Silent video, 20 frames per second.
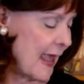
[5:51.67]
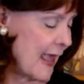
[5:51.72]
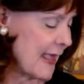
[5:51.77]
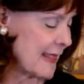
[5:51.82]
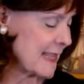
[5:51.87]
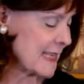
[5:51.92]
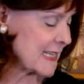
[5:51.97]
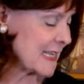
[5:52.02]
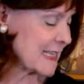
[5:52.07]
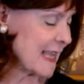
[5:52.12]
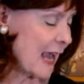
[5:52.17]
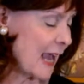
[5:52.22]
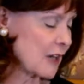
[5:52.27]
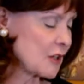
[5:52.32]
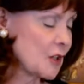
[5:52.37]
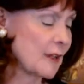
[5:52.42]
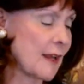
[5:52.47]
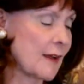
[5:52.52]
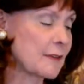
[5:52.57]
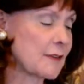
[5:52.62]
This is
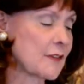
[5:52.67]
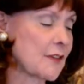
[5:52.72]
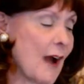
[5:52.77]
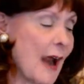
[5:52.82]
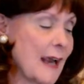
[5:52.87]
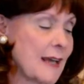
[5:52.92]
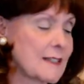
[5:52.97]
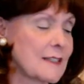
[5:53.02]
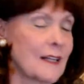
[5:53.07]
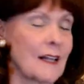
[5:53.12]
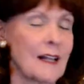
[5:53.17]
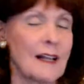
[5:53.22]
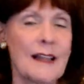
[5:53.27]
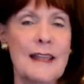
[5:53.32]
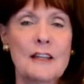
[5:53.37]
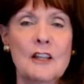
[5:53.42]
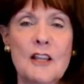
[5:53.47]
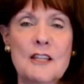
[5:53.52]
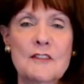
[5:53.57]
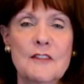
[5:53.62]
actually a fractal.
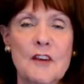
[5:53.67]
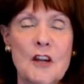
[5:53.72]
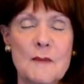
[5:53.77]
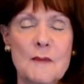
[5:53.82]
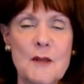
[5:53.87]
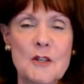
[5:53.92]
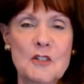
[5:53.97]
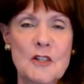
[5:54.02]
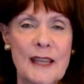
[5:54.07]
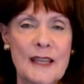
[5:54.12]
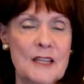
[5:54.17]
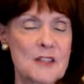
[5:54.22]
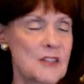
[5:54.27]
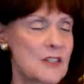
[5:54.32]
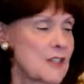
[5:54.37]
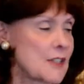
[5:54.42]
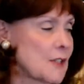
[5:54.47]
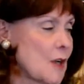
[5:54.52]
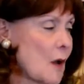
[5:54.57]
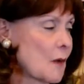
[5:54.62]
It looks very much like a
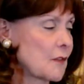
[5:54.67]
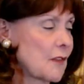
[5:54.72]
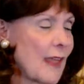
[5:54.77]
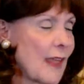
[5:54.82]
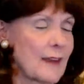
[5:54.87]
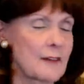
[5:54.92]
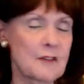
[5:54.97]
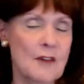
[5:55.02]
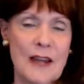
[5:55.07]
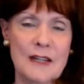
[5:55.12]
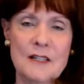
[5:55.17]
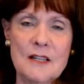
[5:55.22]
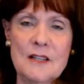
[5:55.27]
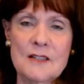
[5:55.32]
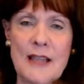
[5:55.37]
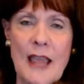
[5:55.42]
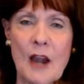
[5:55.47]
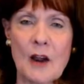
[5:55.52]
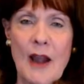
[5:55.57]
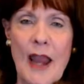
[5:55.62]
snowflake.
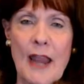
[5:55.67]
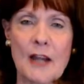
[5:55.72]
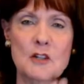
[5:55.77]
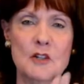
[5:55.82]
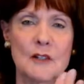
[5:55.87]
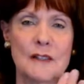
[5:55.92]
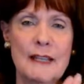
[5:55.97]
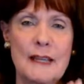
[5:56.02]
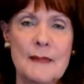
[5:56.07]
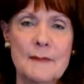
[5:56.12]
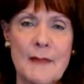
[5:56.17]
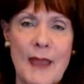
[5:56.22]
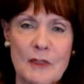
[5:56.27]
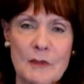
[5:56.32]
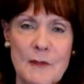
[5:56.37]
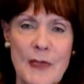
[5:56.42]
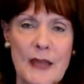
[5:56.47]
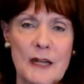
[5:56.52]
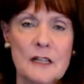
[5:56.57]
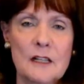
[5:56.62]
Fractals are actually
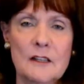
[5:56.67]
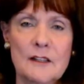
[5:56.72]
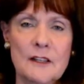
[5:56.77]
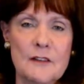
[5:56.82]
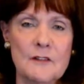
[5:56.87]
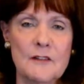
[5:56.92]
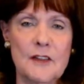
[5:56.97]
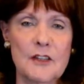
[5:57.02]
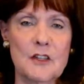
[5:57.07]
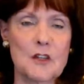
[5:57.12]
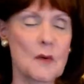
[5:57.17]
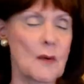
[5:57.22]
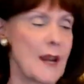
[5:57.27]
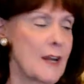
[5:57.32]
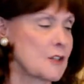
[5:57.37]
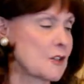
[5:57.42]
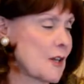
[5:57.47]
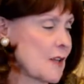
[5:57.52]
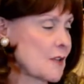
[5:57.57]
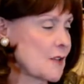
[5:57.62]
mathematical
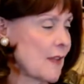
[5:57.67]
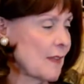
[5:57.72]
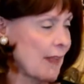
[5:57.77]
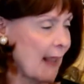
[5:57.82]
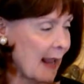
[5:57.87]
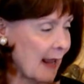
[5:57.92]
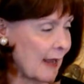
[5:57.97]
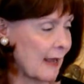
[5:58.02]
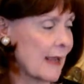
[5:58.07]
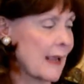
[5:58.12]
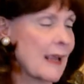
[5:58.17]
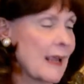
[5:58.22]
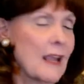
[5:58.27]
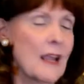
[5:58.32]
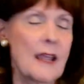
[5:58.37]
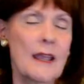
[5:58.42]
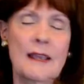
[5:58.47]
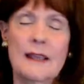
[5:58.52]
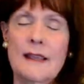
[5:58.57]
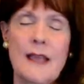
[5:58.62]
configurations that they
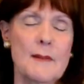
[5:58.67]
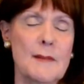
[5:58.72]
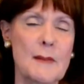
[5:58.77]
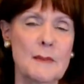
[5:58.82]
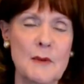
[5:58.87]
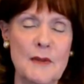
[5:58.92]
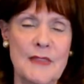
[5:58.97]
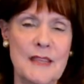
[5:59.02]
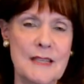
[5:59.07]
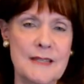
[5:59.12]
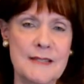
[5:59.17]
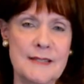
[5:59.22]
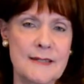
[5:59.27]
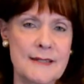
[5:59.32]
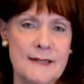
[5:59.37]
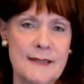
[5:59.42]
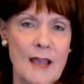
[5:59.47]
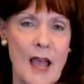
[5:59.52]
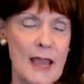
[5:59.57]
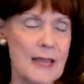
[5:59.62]
come up with these
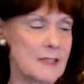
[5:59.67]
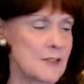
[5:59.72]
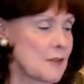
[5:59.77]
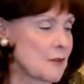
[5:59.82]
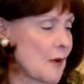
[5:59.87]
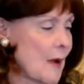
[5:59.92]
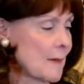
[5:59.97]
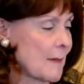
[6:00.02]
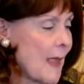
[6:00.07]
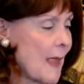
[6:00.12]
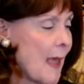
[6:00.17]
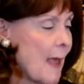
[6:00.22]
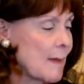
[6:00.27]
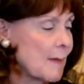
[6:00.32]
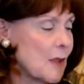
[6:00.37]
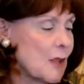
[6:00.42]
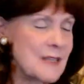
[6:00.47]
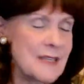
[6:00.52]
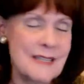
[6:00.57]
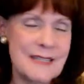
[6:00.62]
designs from.
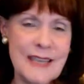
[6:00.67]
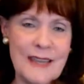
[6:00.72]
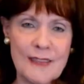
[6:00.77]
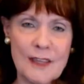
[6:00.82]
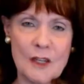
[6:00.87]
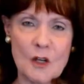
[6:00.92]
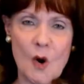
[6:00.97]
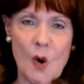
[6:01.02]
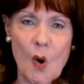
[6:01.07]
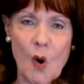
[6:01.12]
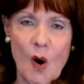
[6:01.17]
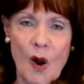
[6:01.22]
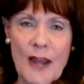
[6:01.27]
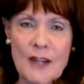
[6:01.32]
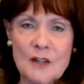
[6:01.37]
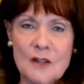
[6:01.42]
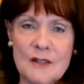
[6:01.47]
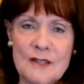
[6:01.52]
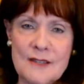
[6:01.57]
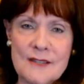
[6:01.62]
But you can see the core
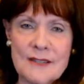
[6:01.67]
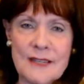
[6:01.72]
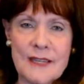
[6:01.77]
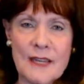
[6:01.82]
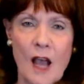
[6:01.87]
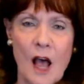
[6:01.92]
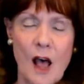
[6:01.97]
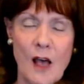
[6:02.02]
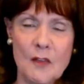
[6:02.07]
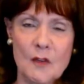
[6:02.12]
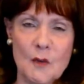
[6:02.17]
and you can see all the